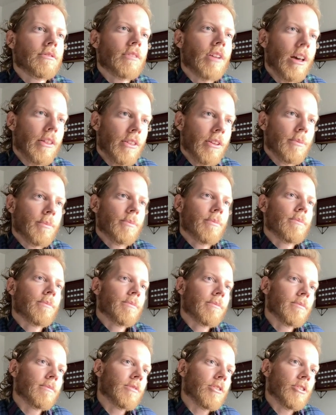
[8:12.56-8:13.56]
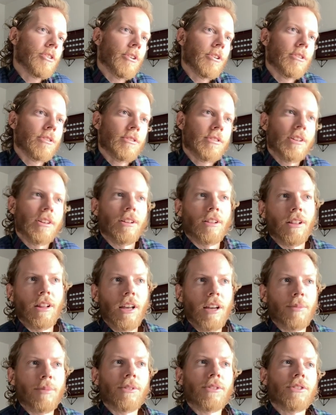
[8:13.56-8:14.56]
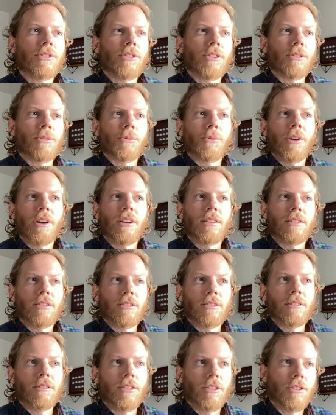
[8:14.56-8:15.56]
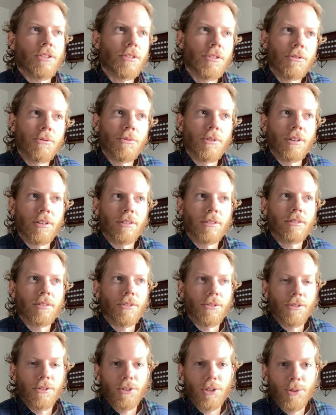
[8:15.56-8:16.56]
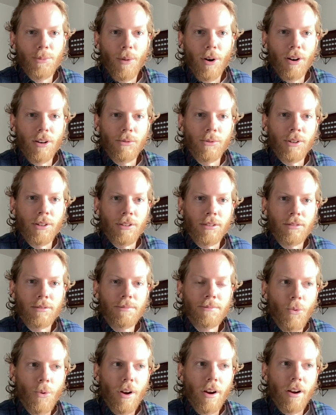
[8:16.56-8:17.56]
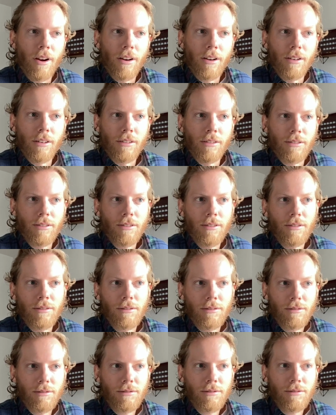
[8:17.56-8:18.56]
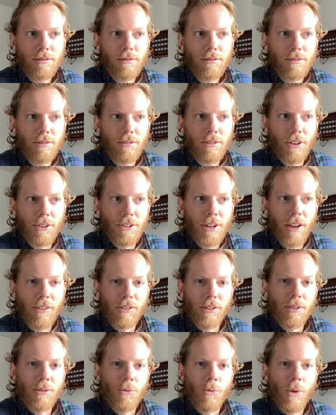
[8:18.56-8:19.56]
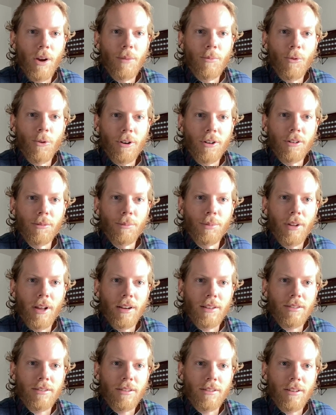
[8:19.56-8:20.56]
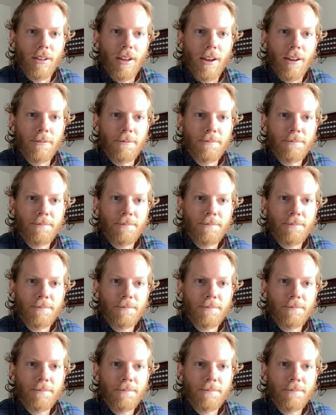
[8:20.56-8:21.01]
I think girls get labeled certain ways as the cute one or the smart one, where they're definitely way more complex than that.